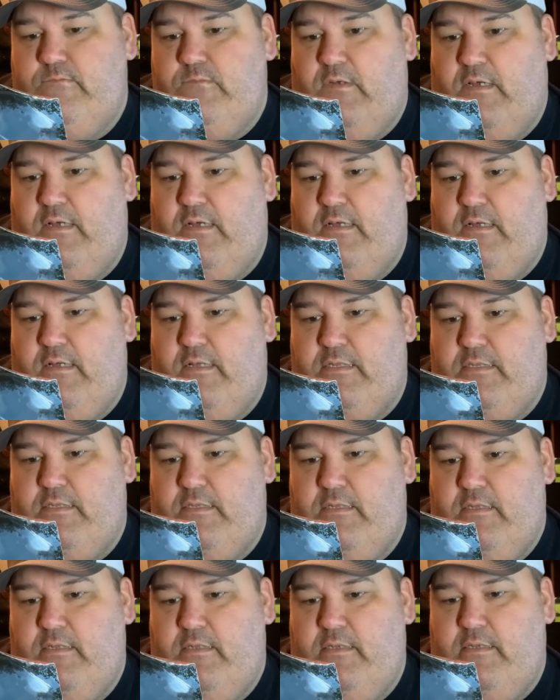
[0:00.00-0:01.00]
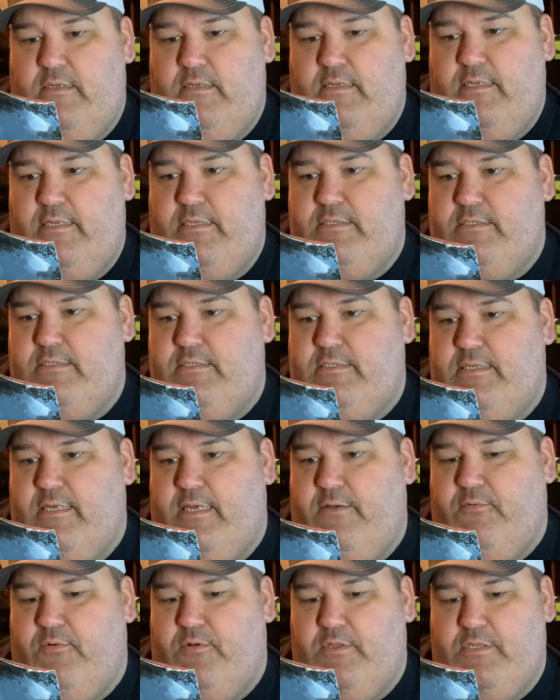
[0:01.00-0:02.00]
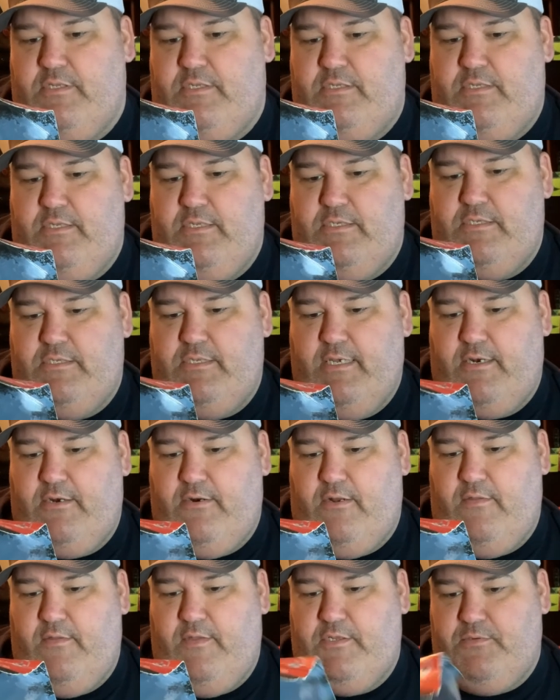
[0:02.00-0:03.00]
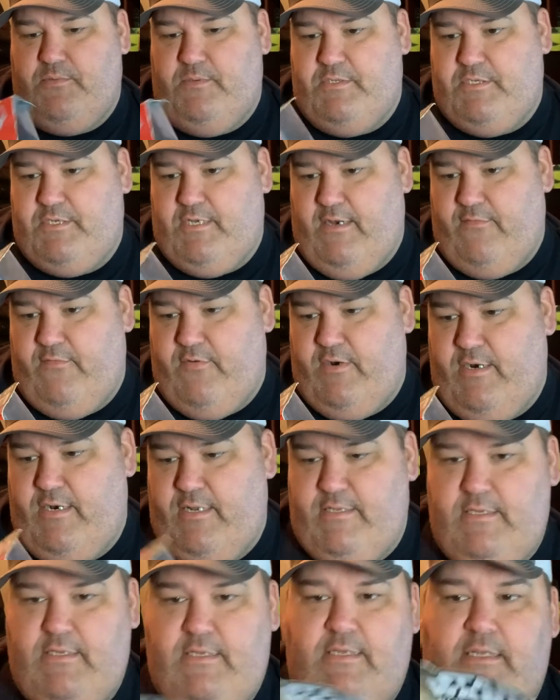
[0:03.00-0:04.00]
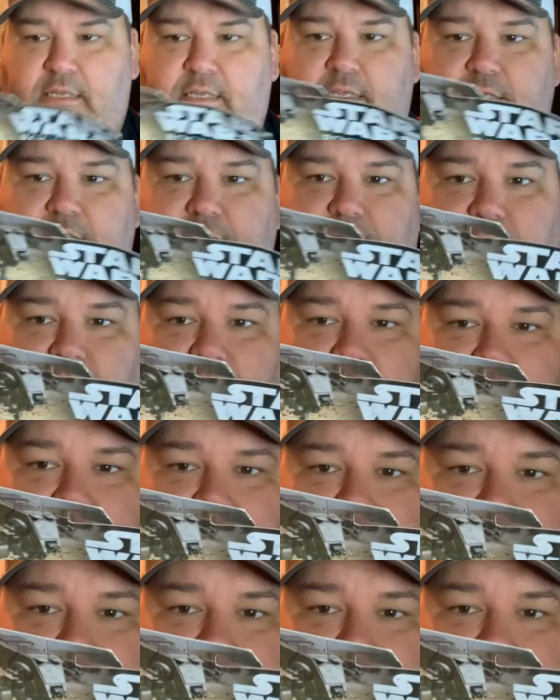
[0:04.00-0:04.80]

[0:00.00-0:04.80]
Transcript: Uh, it doesn't say. Well, this, this sticker on this one's covering it. So we'll look